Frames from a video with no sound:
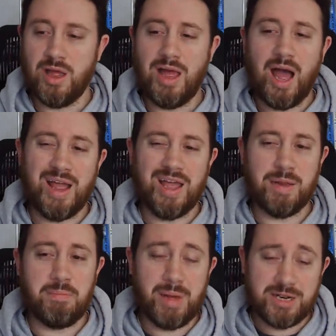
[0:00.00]
I
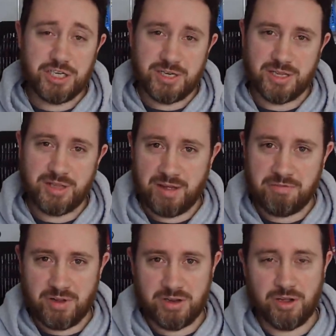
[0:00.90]
had mentioned in that
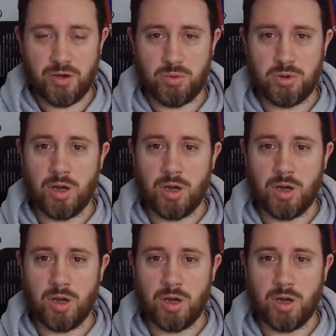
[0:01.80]
video